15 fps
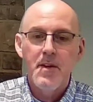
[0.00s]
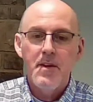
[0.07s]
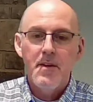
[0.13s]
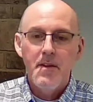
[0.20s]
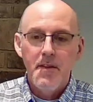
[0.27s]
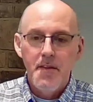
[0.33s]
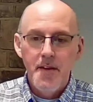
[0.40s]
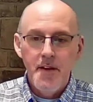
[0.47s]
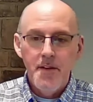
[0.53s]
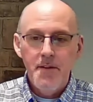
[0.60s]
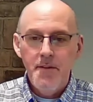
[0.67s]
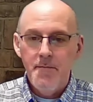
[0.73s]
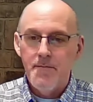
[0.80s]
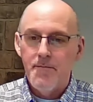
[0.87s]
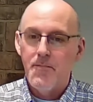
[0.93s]

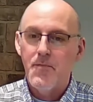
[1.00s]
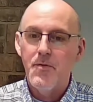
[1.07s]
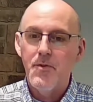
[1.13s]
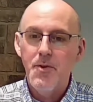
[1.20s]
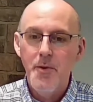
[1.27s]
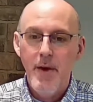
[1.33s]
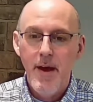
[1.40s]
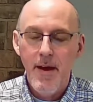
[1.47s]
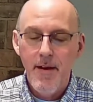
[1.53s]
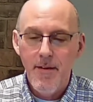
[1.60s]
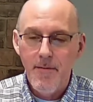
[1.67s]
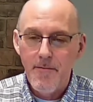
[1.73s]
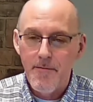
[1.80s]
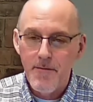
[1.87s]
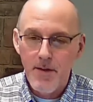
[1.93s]
Then you
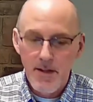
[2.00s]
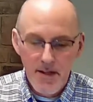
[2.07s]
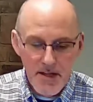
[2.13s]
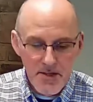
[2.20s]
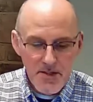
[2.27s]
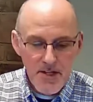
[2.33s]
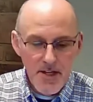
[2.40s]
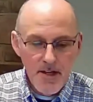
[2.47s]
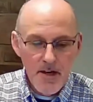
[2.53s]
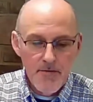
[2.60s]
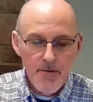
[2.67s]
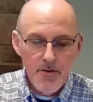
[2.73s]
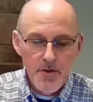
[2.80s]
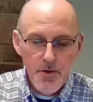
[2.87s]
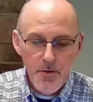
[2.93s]
have a listing of
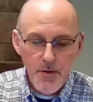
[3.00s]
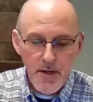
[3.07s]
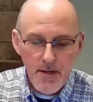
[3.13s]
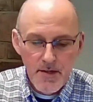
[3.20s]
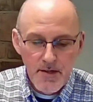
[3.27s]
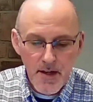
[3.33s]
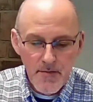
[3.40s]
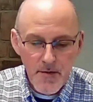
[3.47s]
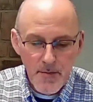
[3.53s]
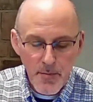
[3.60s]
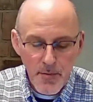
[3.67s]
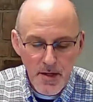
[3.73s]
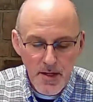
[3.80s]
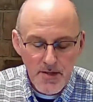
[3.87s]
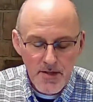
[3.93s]
the duties of the
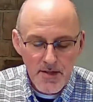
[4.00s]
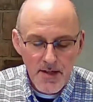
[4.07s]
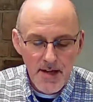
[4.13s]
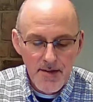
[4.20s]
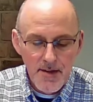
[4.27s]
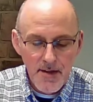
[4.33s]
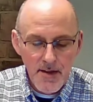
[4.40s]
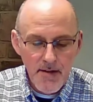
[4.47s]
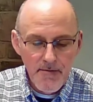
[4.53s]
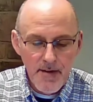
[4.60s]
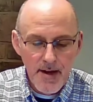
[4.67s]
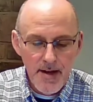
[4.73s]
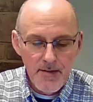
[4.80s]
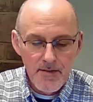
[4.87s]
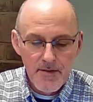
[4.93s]
priest and the
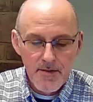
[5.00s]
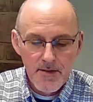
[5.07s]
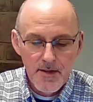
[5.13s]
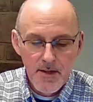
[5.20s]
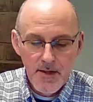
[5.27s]
Levites.